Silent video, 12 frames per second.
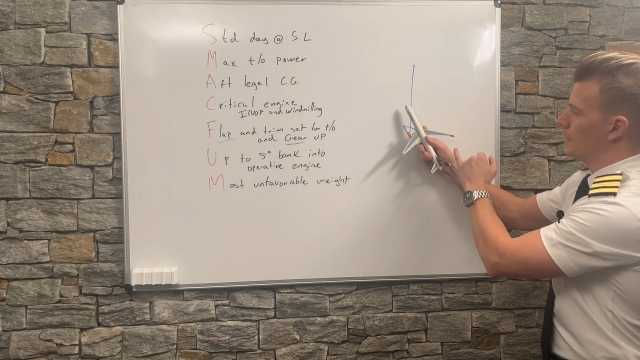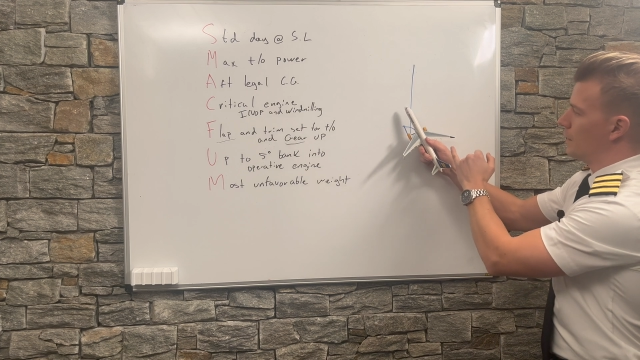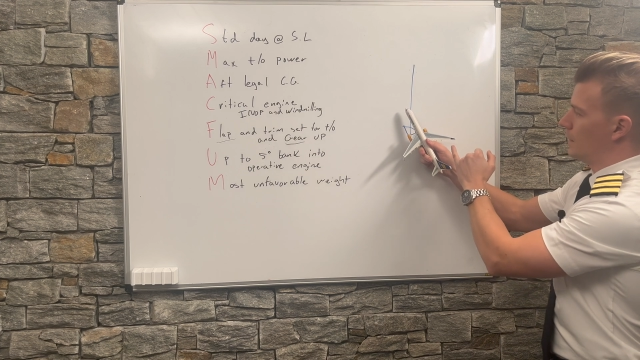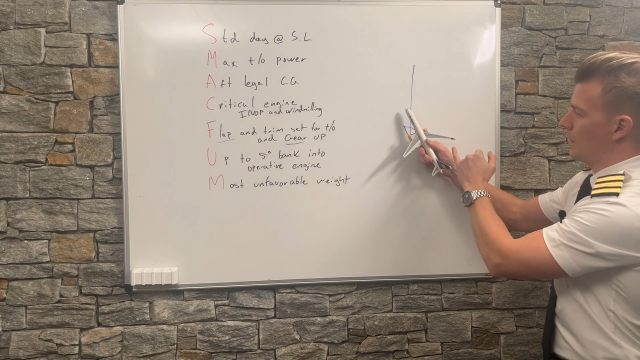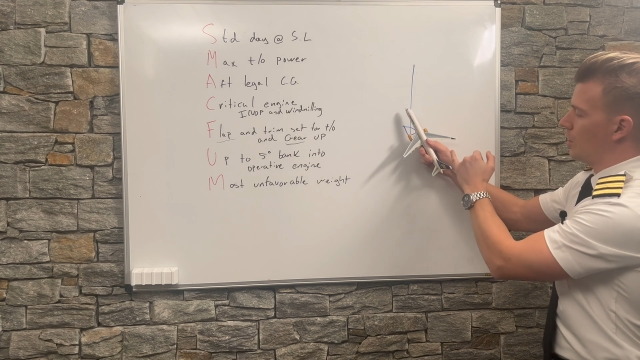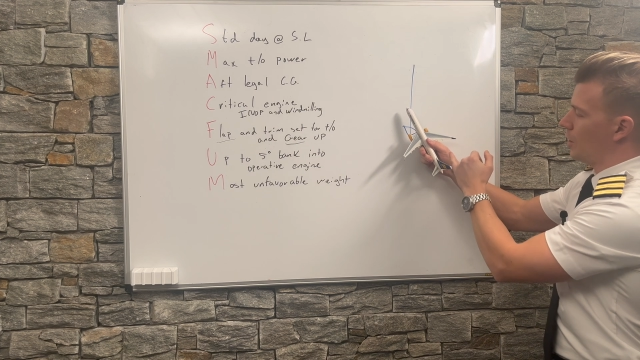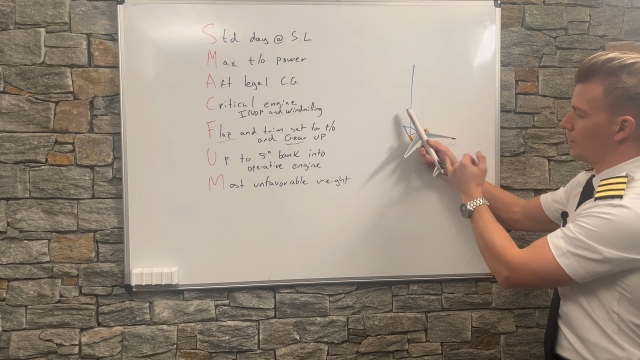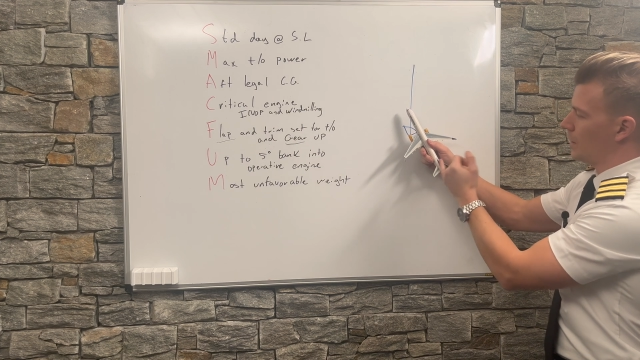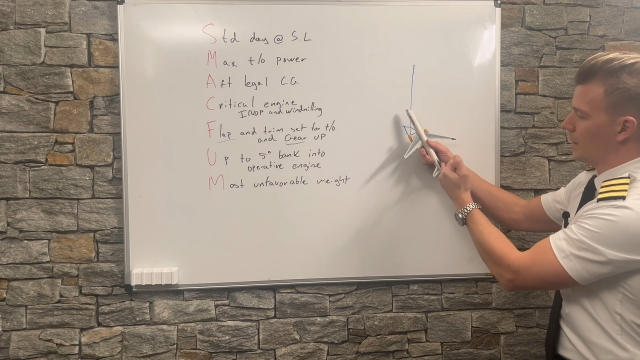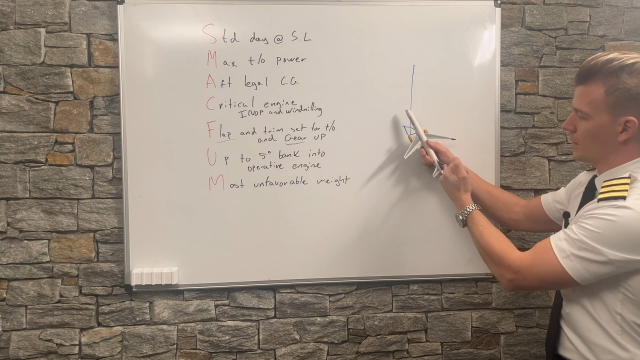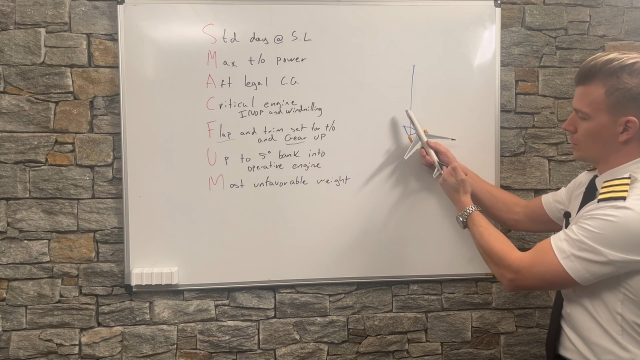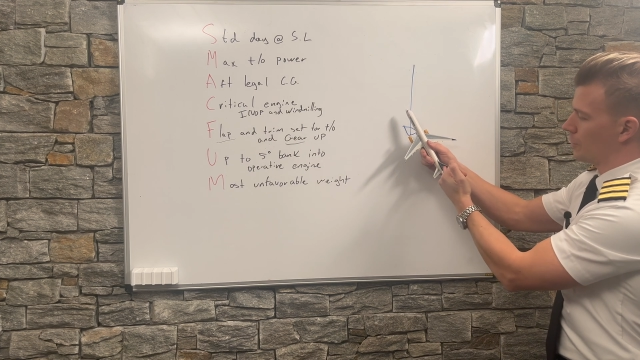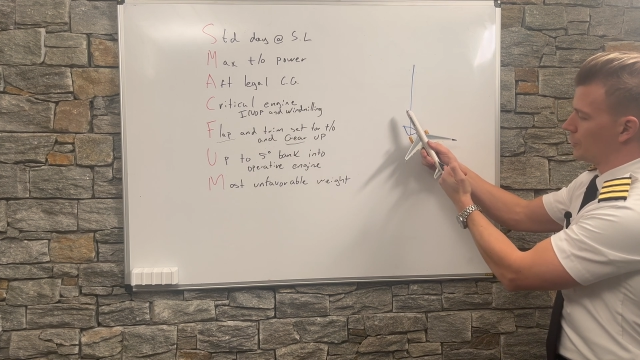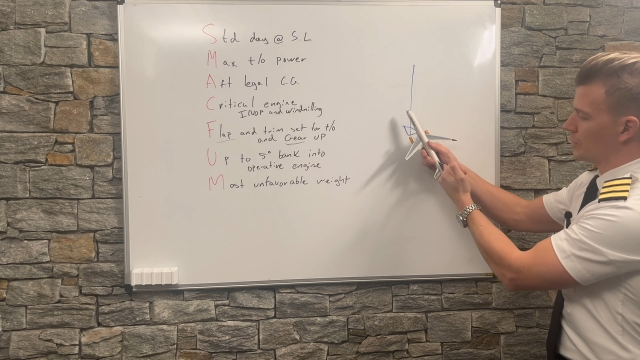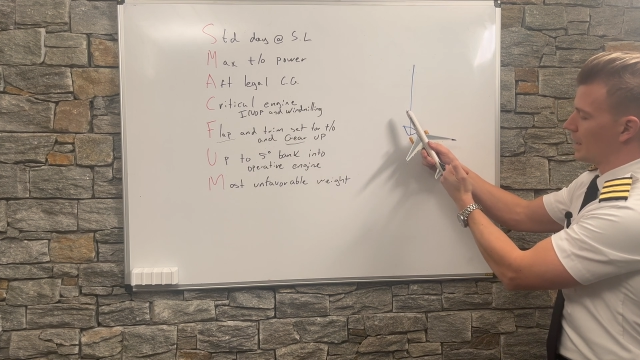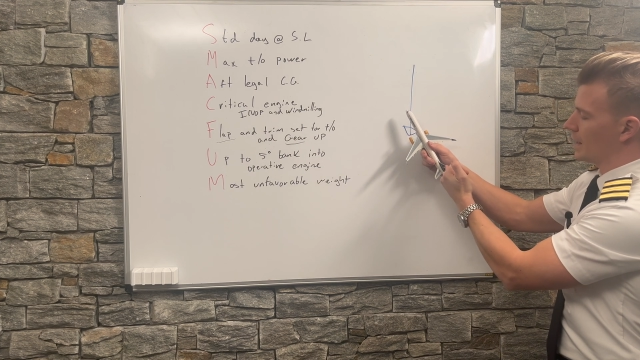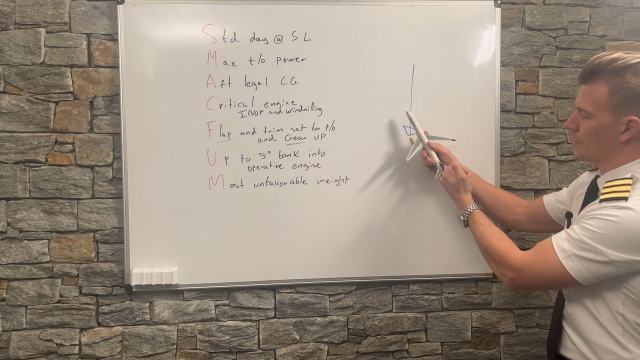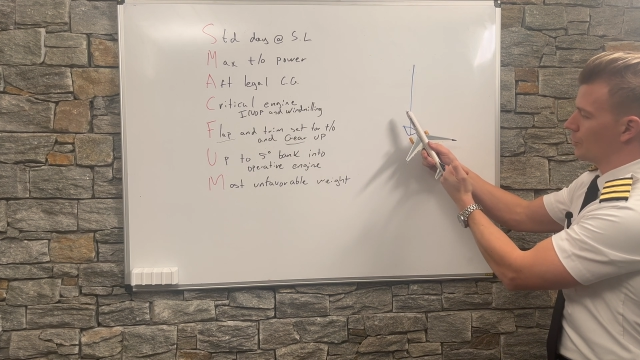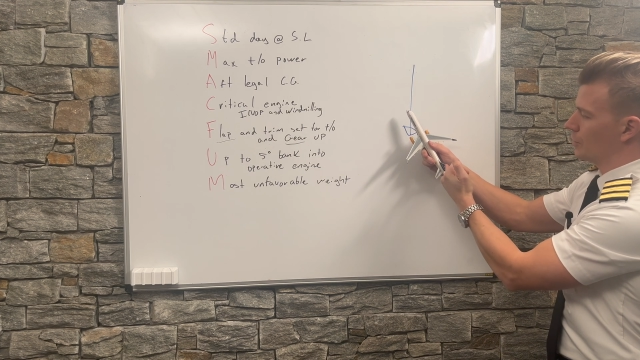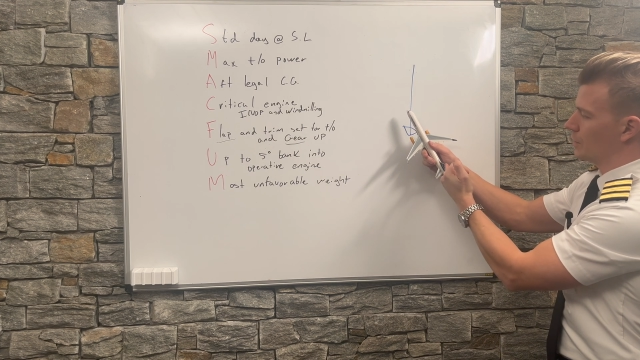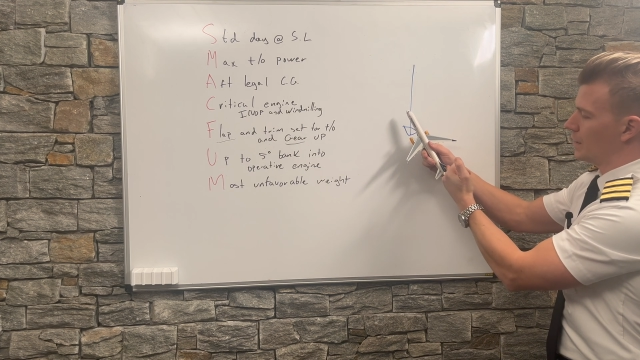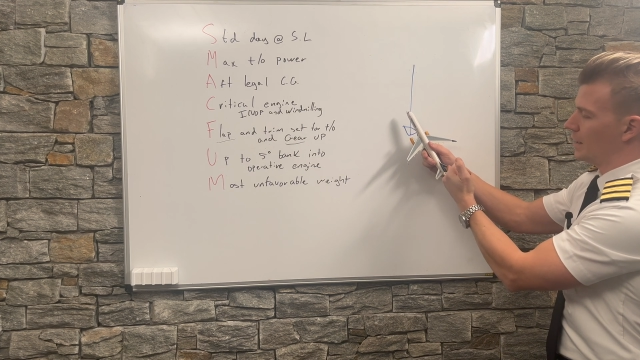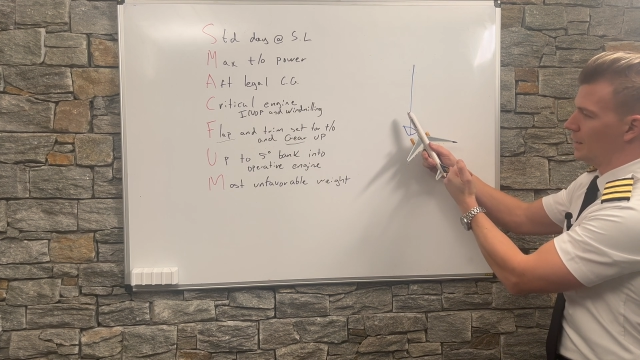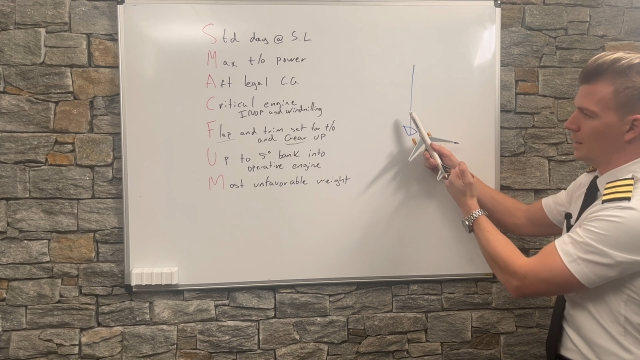a high angle of attack on the
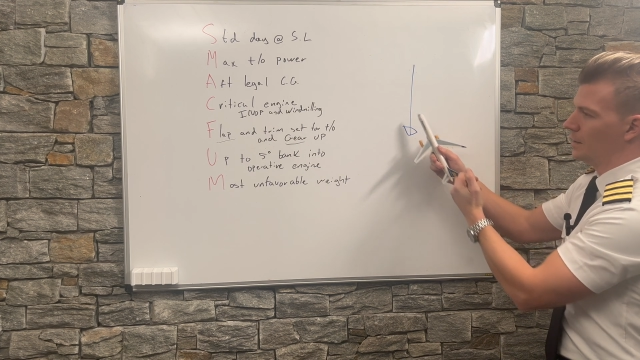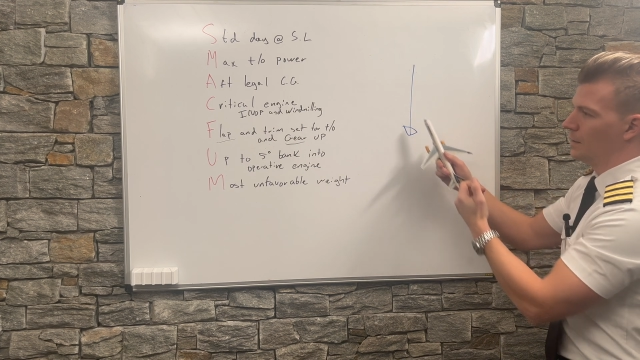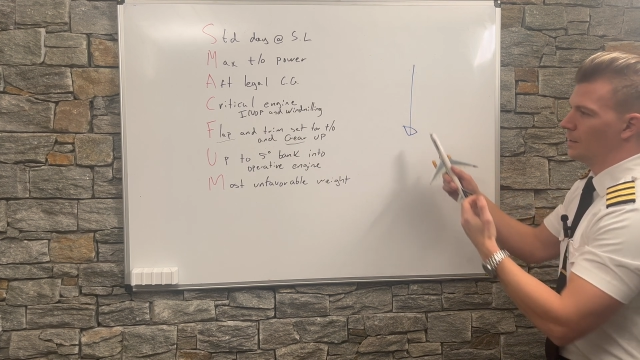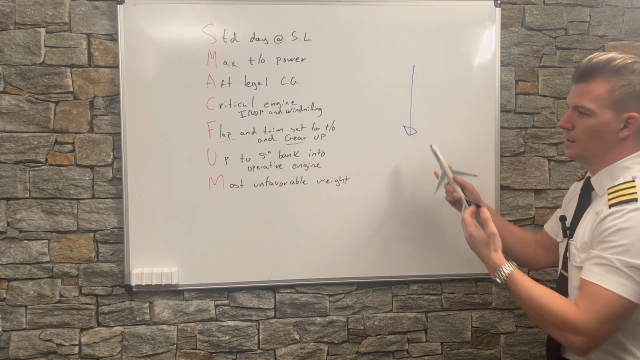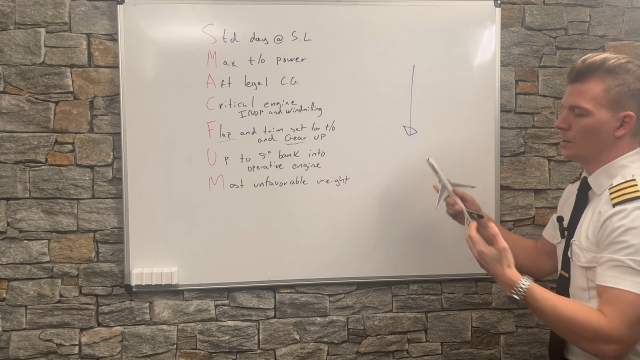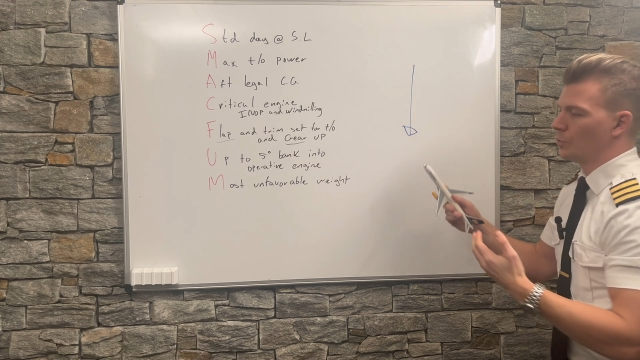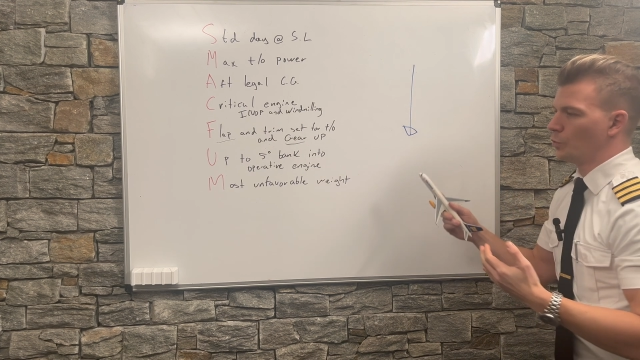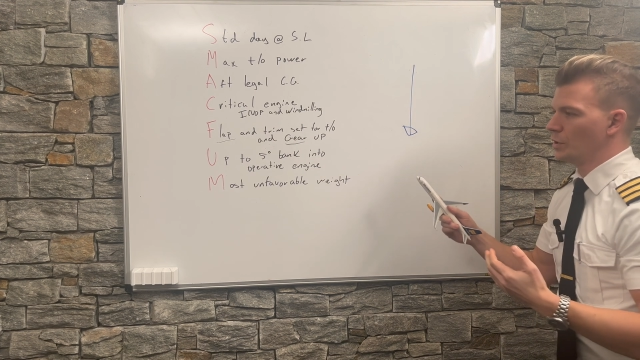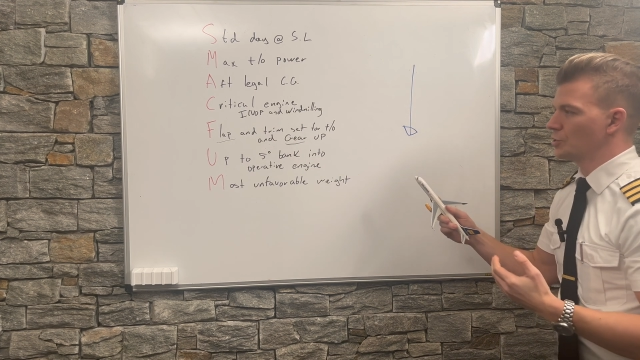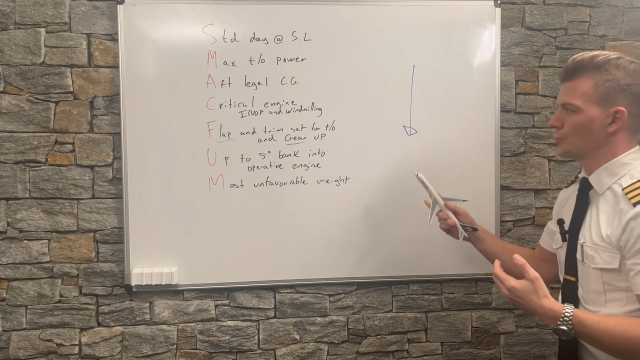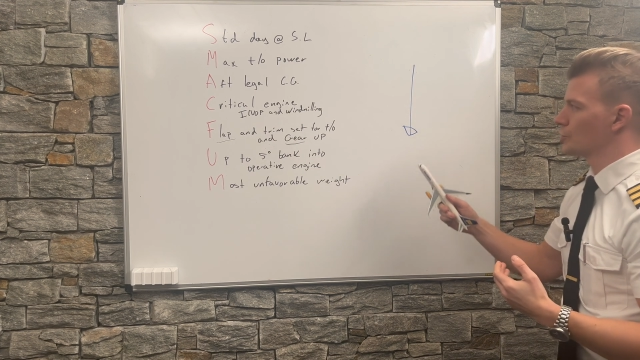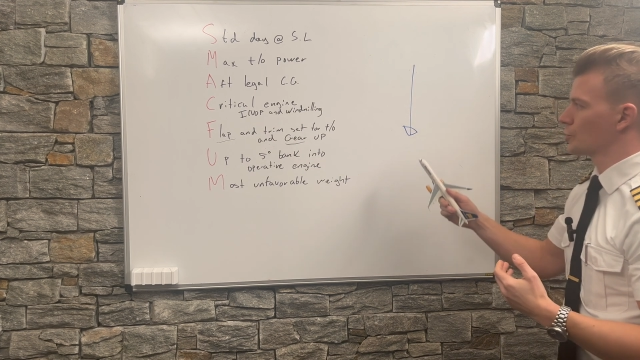tail, which